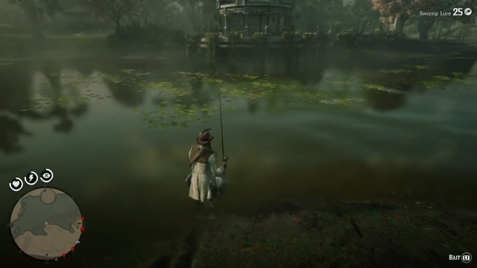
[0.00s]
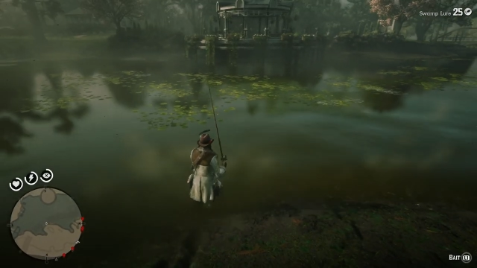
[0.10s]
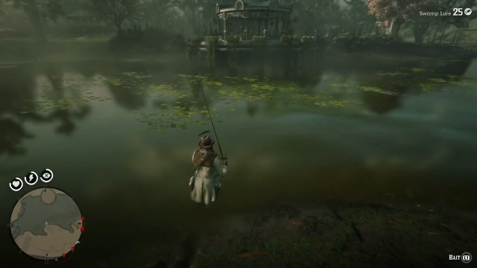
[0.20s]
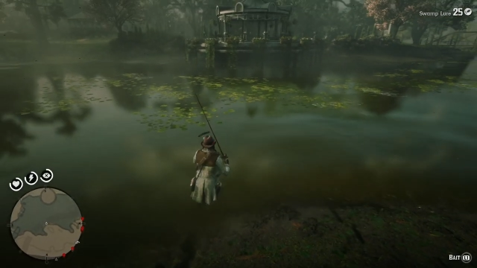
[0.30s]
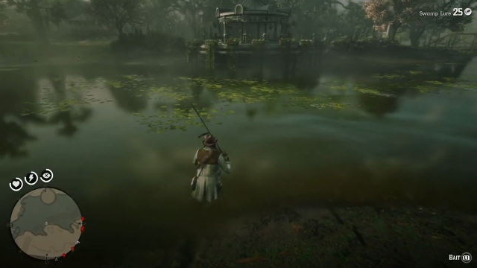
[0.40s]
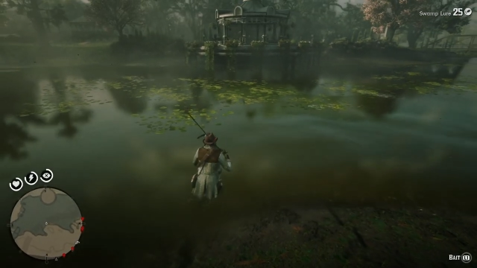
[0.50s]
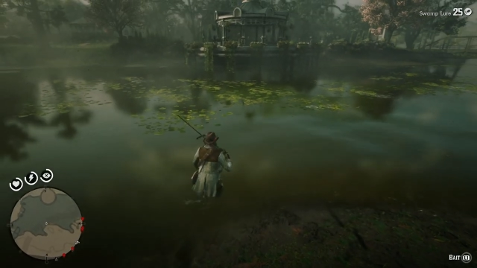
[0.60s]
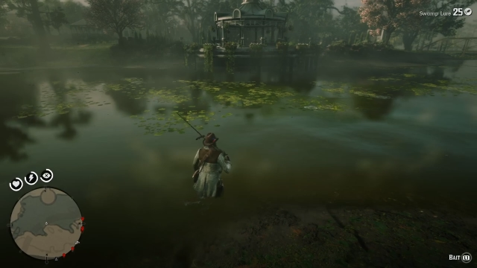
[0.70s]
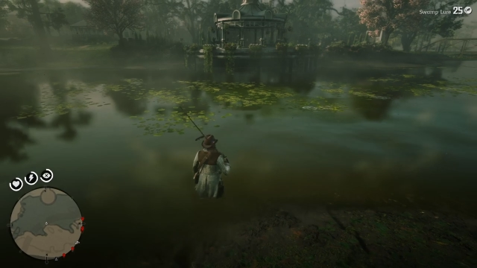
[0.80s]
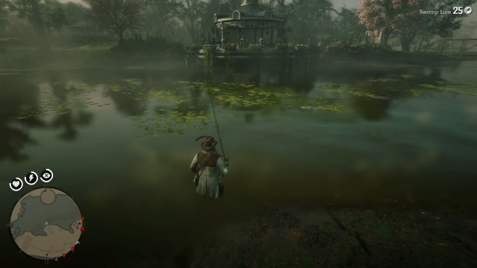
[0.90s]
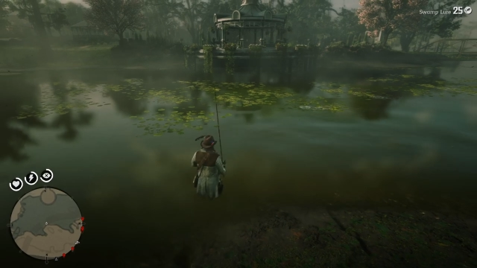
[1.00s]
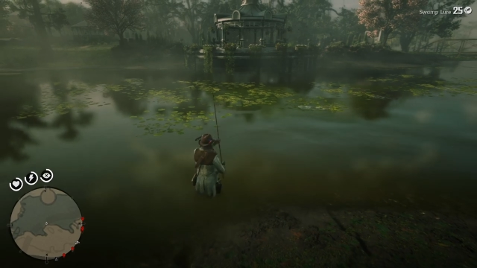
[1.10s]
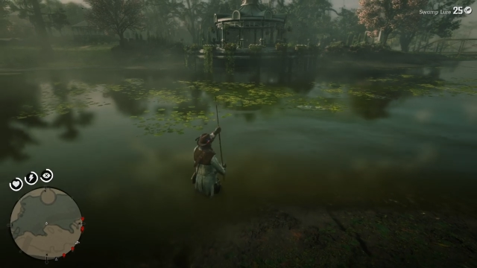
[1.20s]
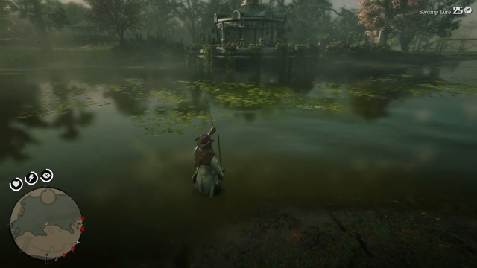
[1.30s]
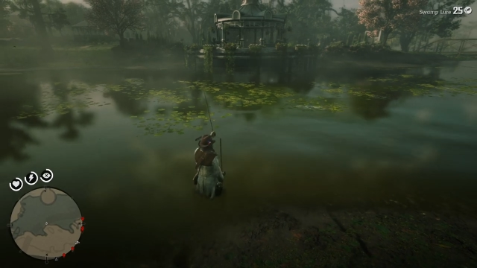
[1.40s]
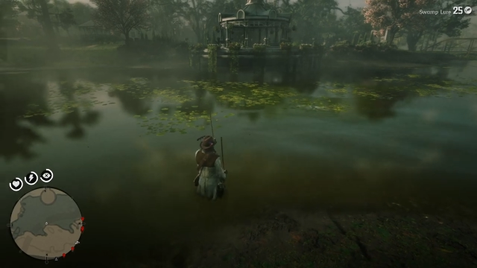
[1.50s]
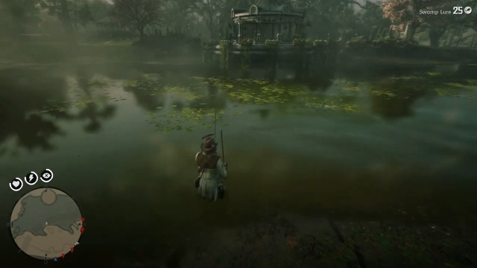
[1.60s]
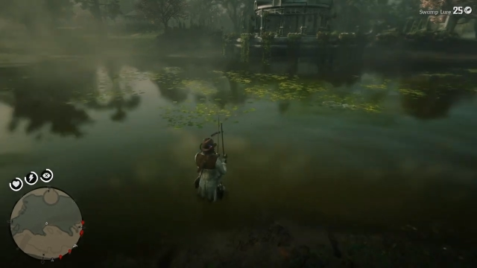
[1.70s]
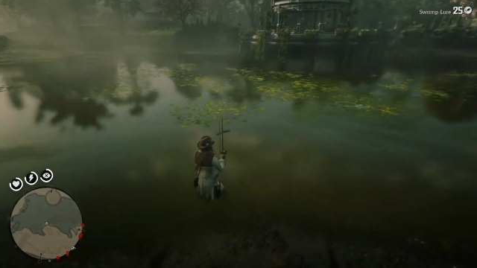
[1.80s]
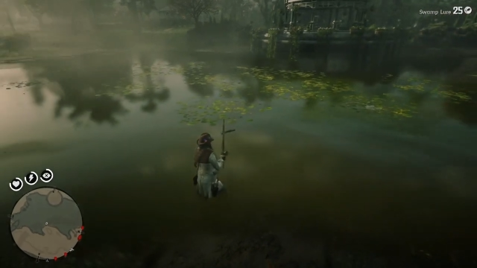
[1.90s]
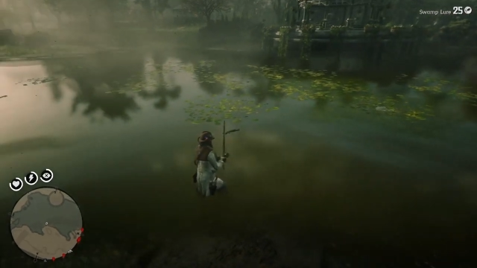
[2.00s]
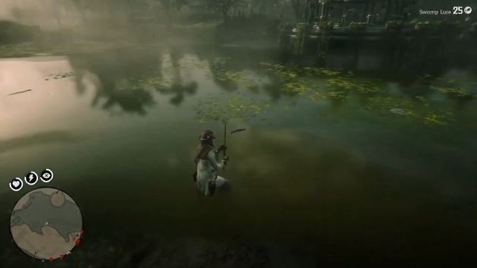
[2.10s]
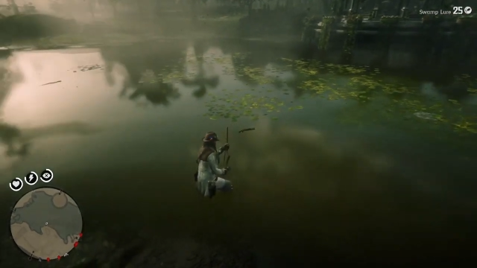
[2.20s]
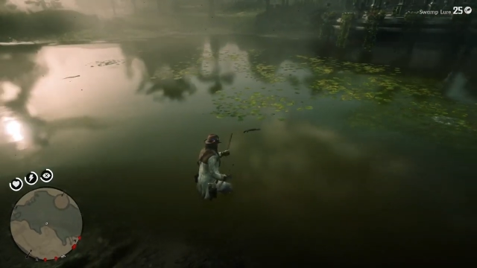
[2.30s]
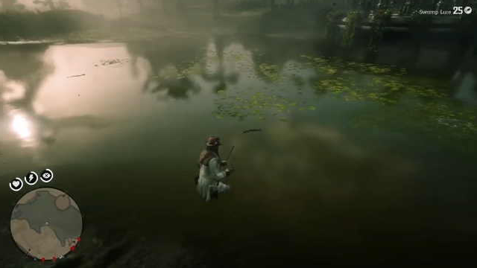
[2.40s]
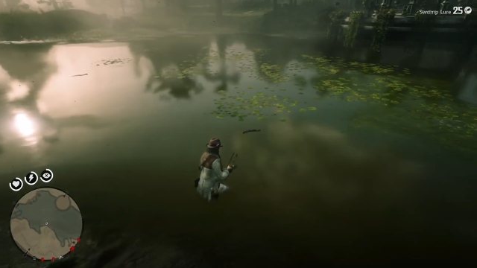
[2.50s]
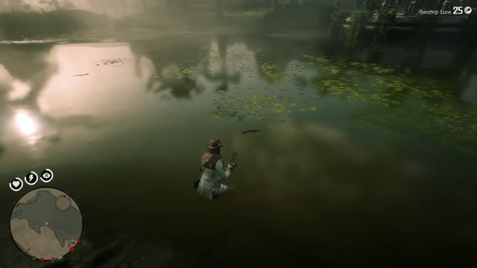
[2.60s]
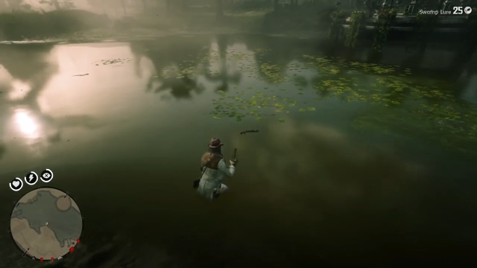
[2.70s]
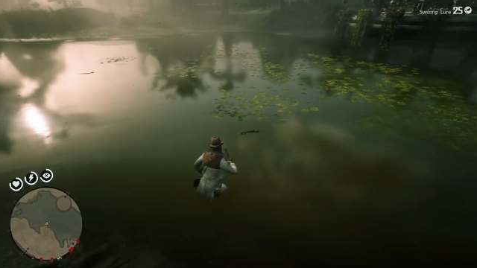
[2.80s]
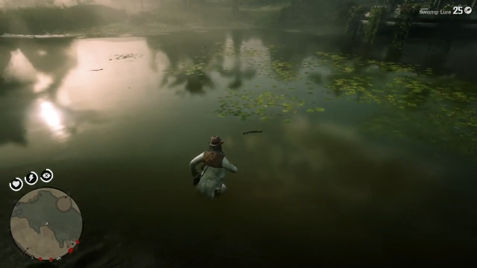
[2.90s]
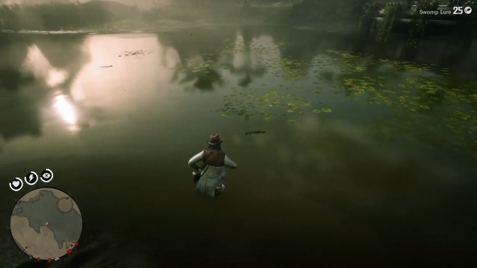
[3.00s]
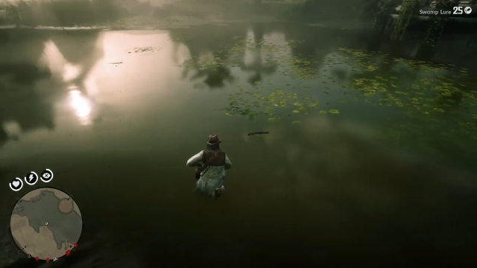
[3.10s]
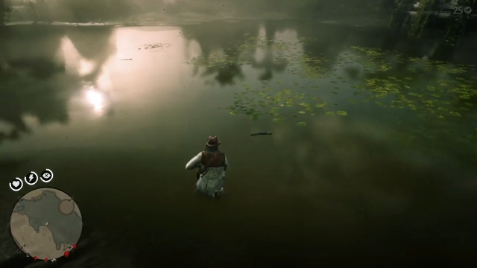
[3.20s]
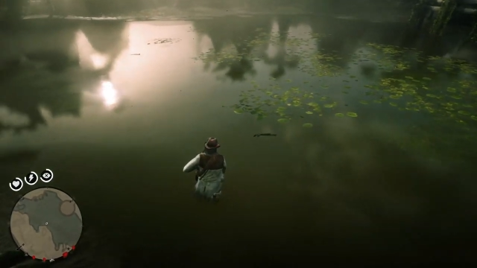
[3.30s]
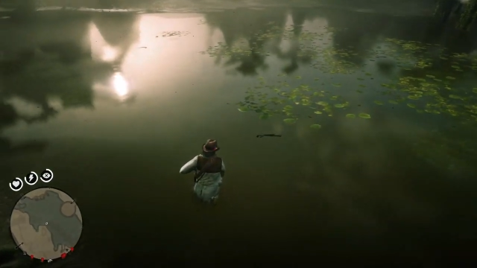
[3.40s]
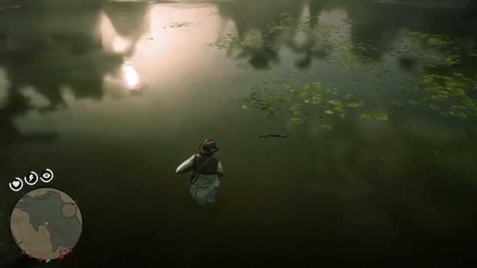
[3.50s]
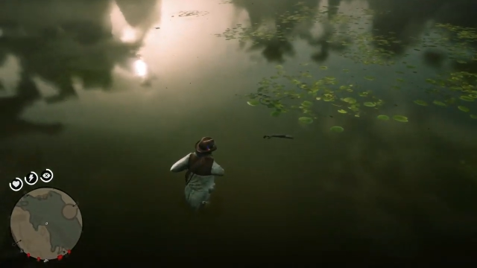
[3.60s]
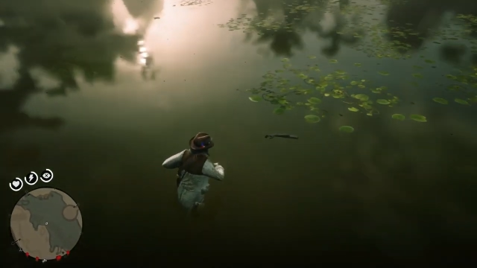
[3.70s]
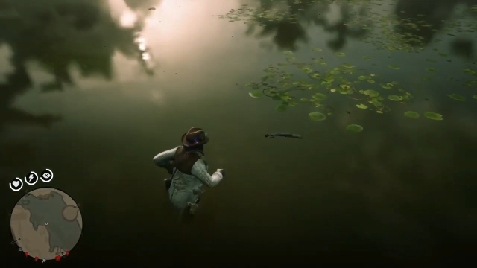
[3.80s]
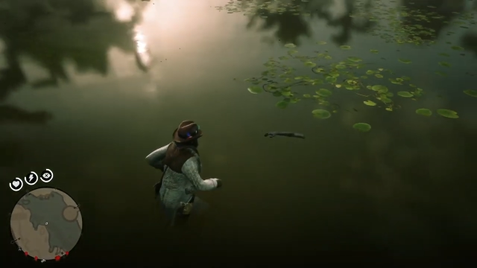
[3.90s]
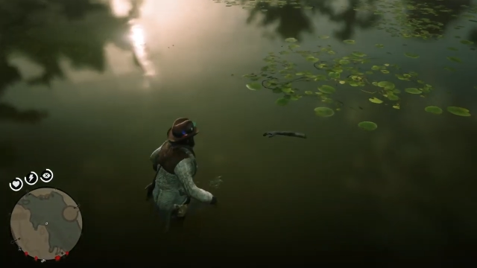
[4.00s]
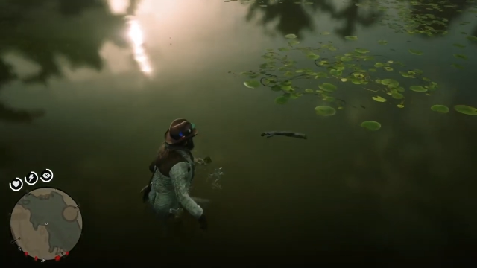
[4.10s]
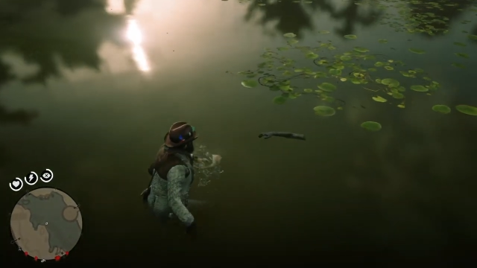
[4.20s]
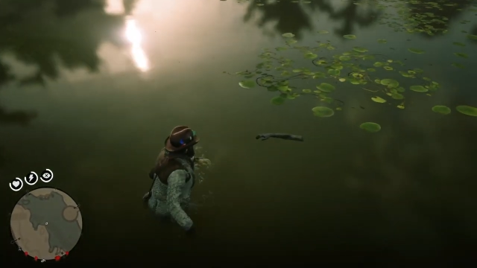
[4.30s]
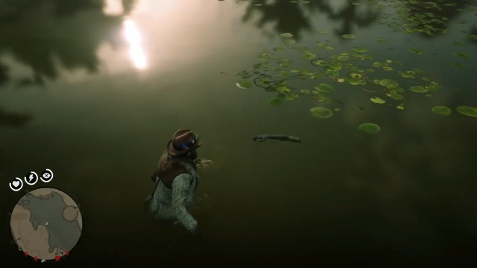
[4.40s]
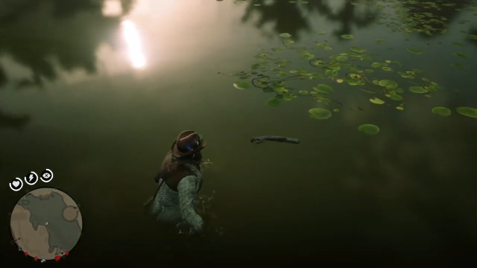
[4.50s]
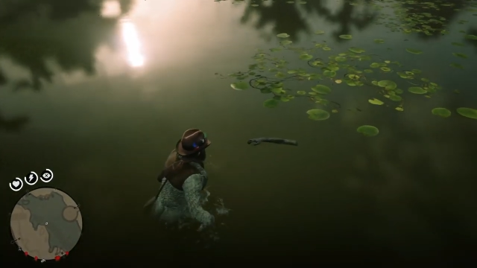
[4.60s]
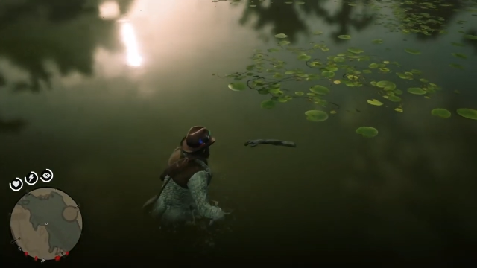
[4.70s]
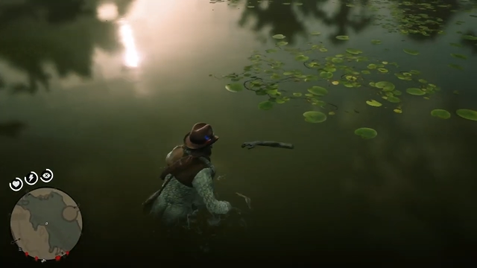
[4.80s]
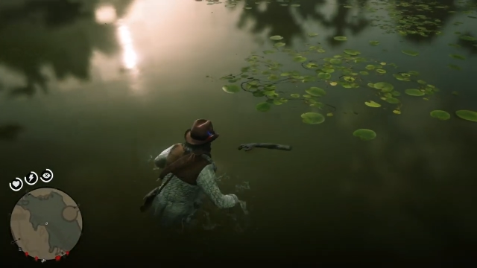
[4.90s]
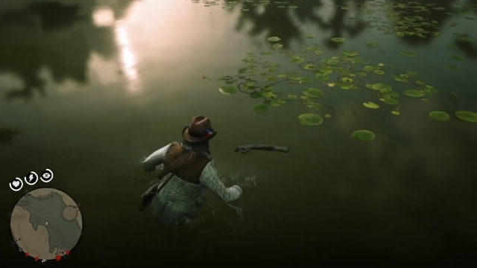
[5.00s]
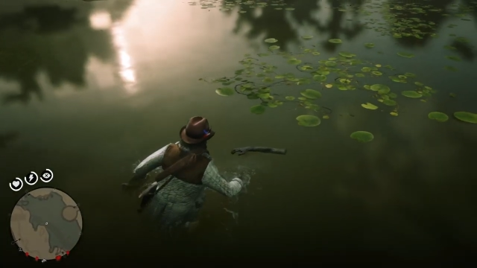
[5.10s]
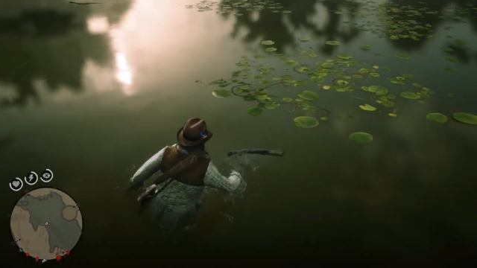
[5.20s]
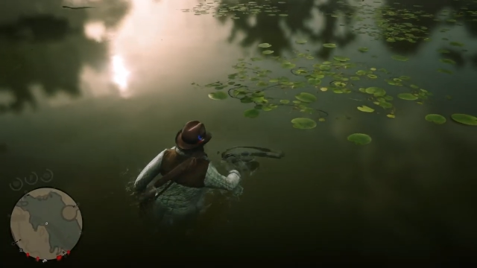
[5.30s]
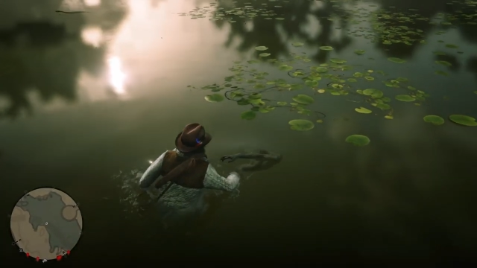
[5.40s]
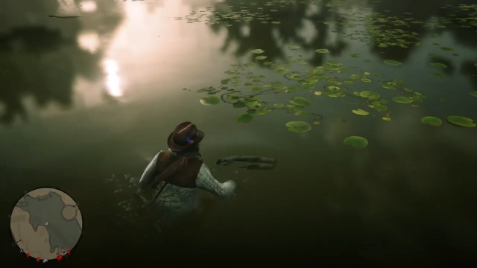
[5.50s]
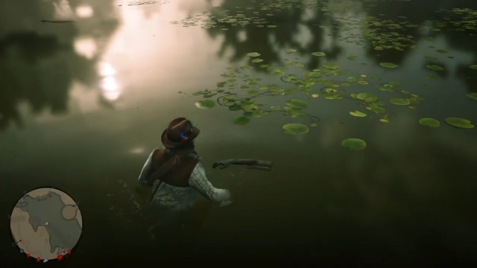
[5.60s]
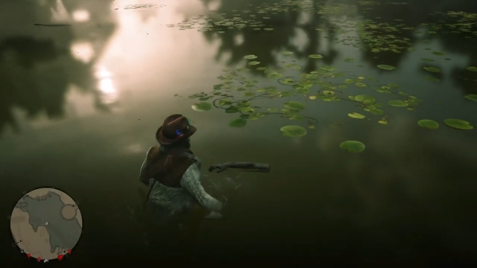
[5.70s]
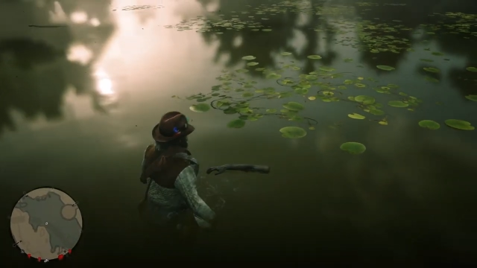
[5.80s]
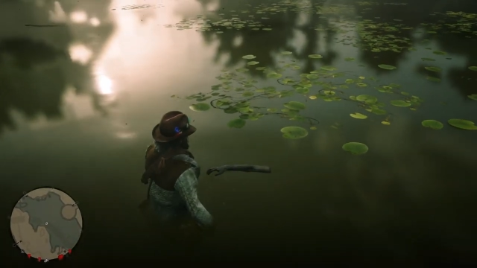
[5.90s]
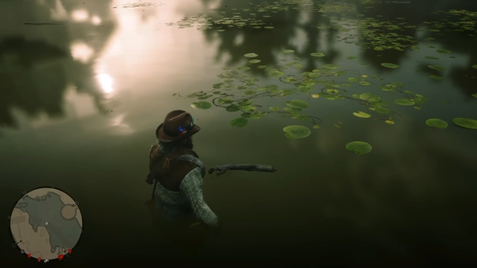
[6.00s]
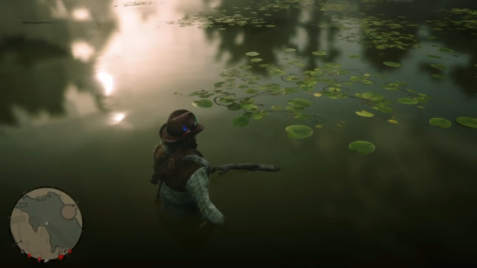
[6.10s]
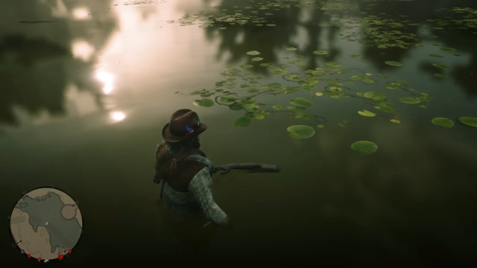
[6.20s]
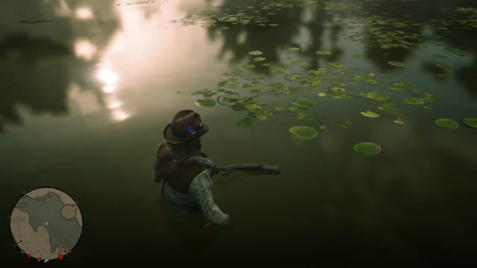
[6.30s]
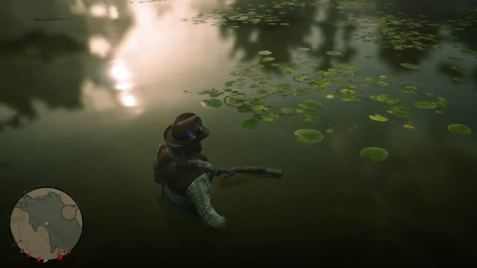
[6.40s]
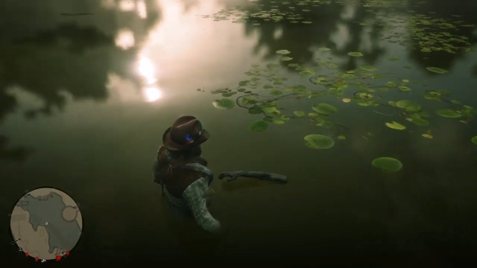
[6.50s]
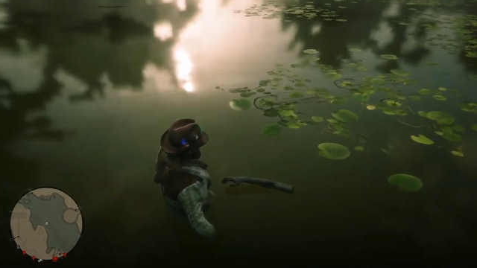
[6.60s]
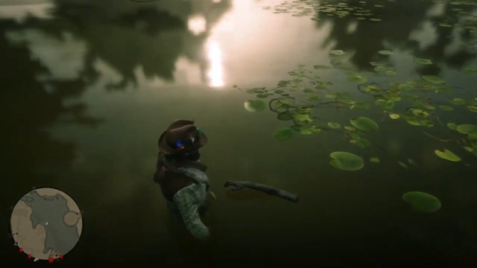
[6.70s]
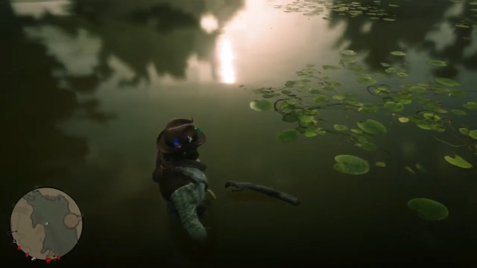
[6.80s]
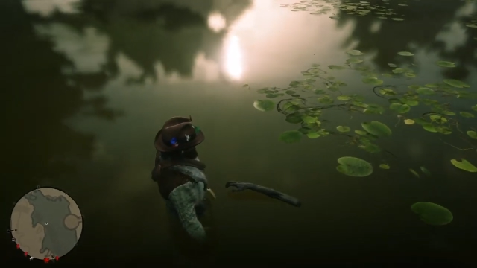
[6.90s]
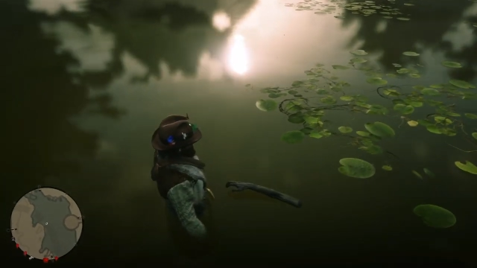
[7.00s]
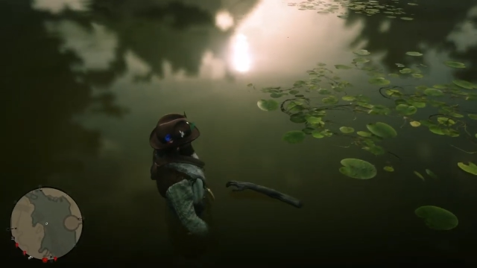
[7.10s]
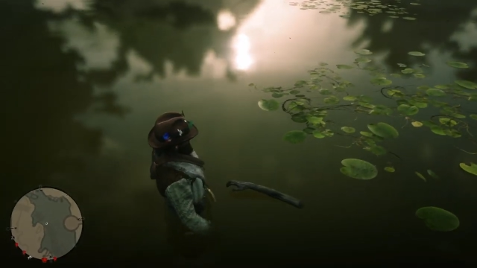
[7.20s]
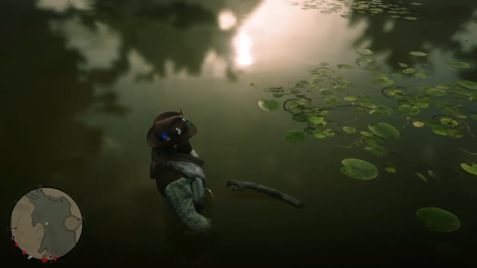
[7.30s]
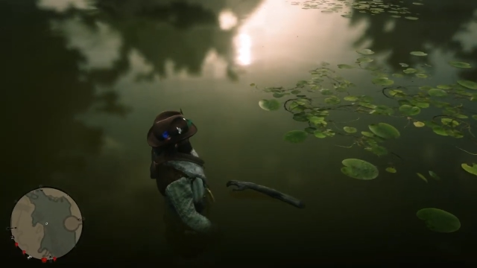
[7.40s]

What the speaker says: [unreadable: no face in view]